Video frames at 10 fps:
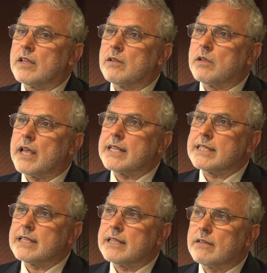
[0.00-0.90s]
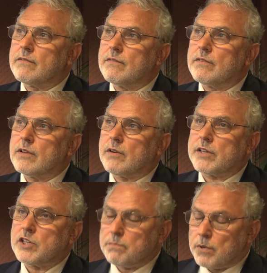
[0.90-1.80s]
And it's the
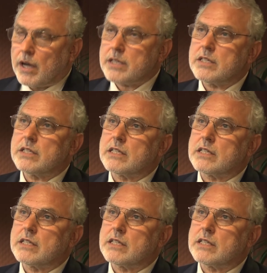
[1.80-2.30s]
correction in prices